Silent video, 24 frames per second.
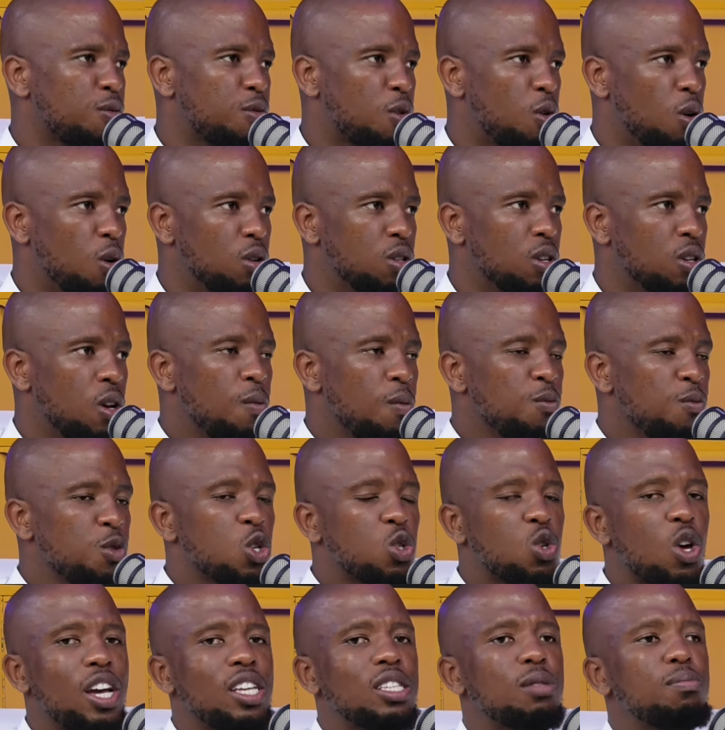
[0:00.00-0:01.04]
God. Yeah.
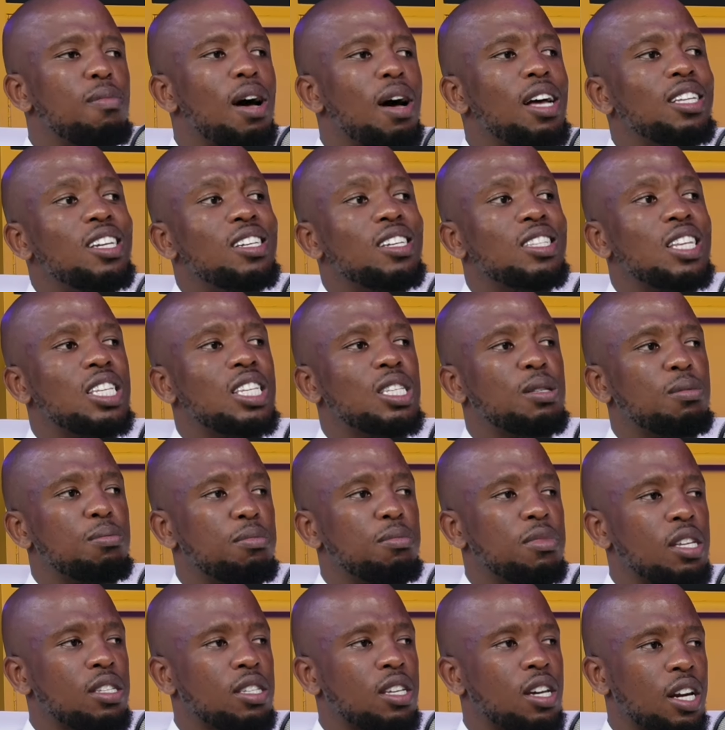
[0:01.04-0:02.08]
So as much as there's
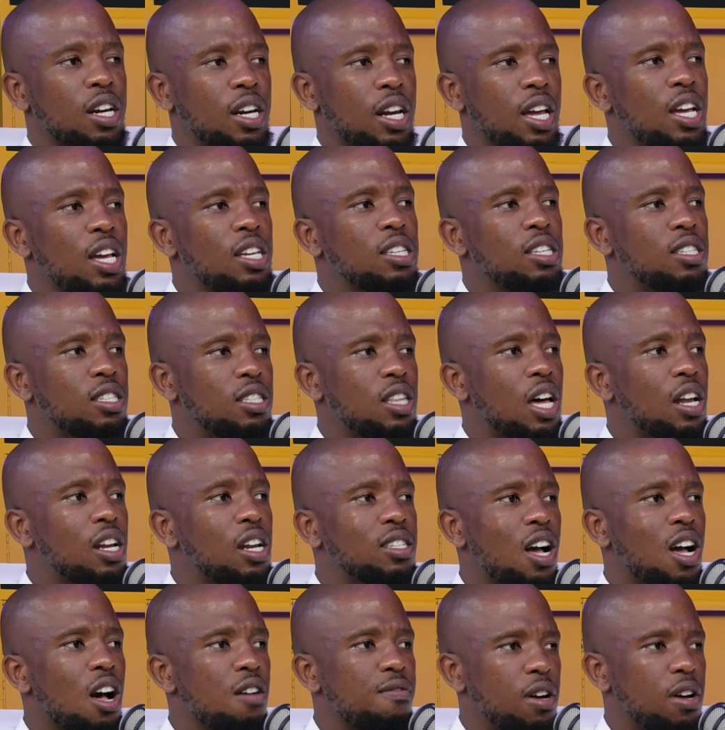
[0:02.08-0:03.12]
there's grace that is
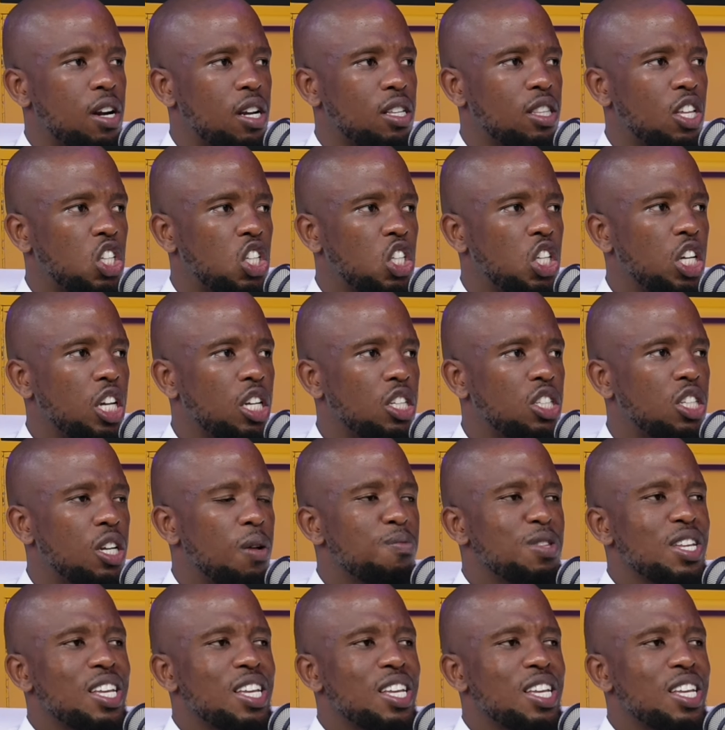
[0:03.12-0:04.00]
covering the church,